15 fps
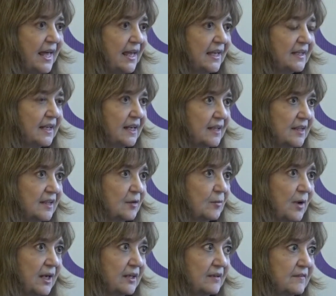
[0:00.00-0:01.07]
And I think
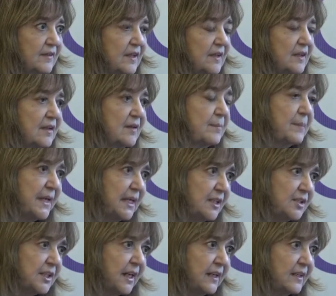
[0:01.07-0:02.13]
one of the, the
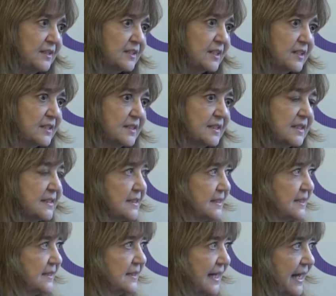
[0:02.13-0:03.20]
big changes
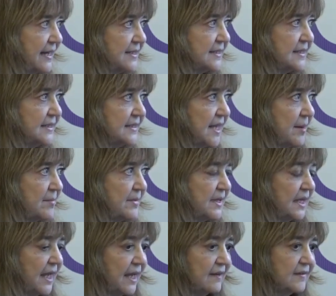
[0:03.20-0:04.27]
since the last
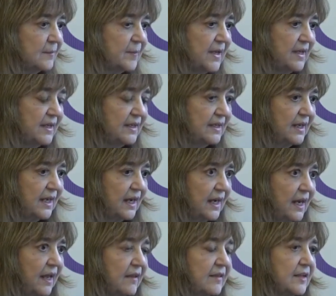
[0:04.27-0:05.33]
assembly has been
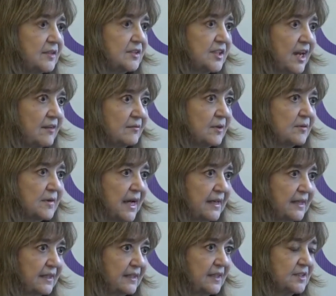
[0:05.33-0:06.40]
the general
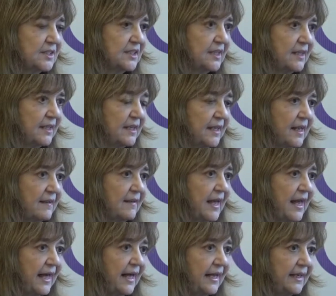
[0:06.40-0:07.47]
recognition
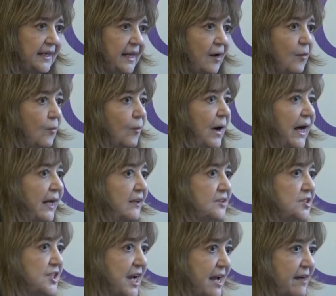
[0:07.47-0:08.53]
that while
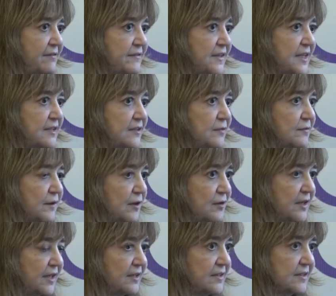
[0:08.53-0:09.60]
GEF is
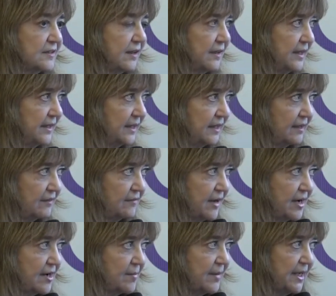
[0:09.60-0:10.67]
focused on the
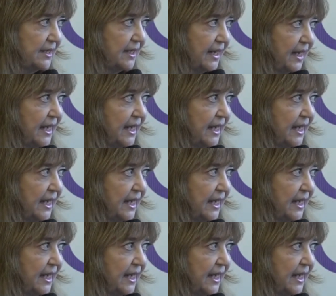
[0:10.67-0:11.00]
environment,